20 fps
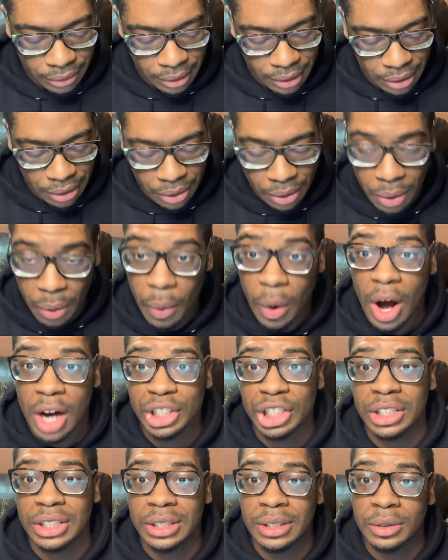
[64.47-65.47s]
the
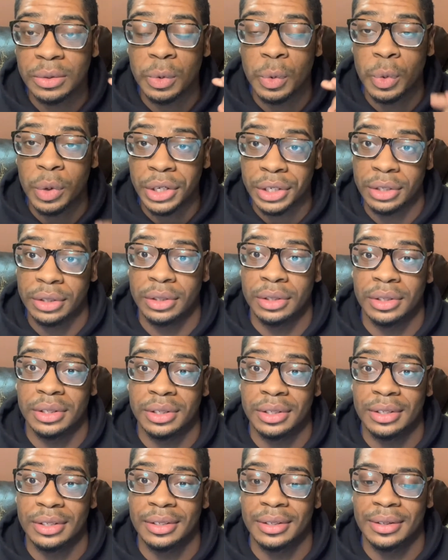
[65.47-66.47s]
Washington
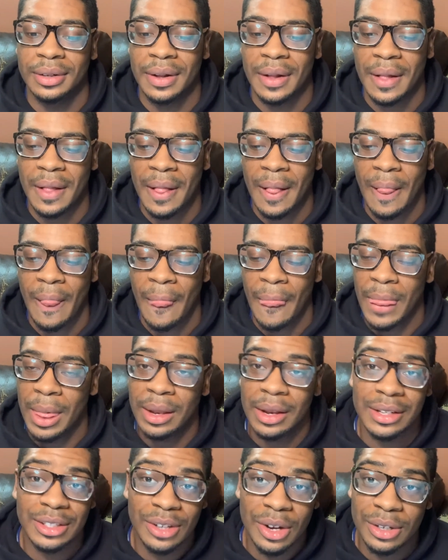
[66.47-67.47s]
Wizards.
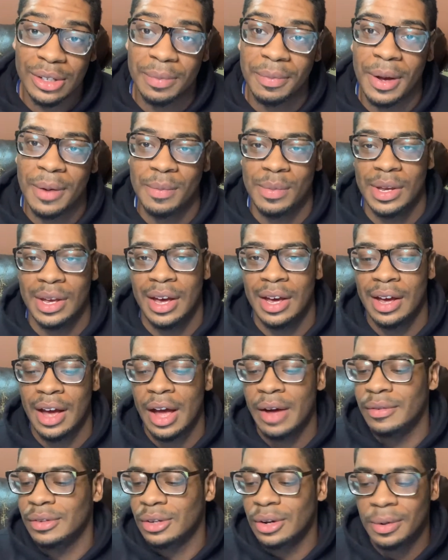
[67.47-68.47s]
Let's talk some N B A. I
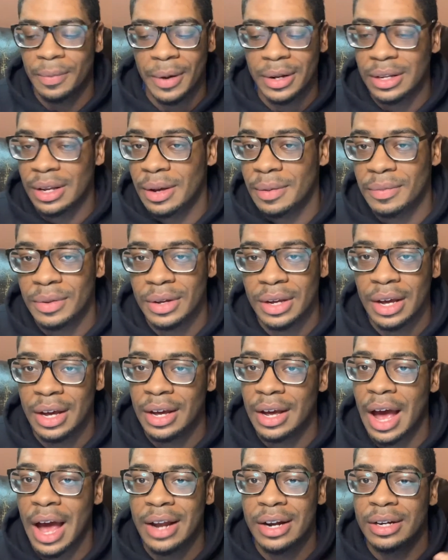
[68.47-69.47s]
haven't talked about the N B A.
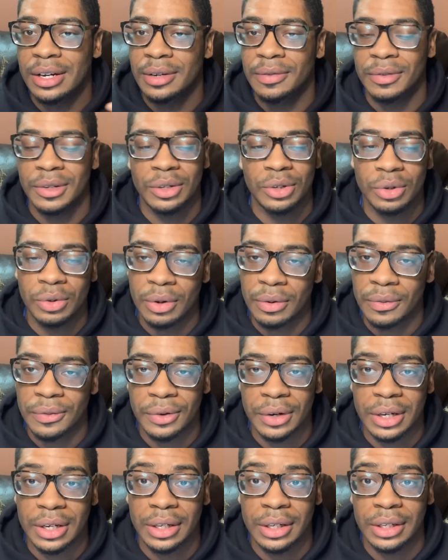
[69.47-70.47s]
I didn't even do a
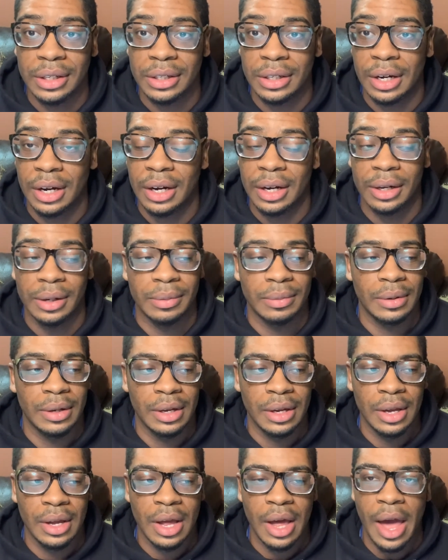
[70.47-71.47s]
freaking um,
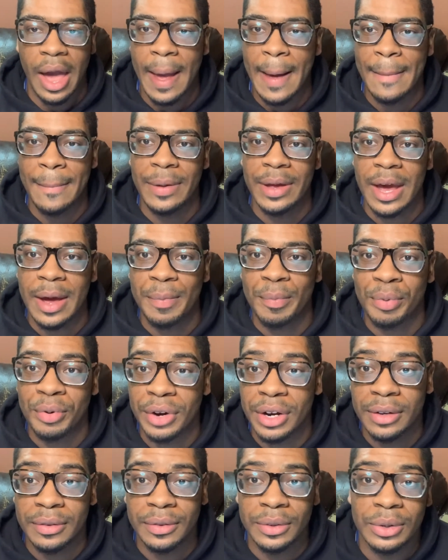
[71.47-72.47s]
N B A
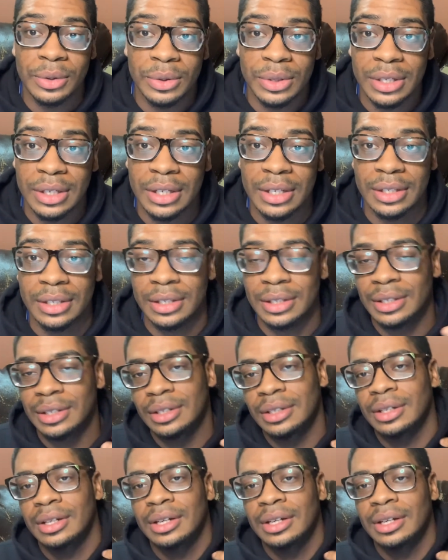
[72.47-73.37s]
preview season.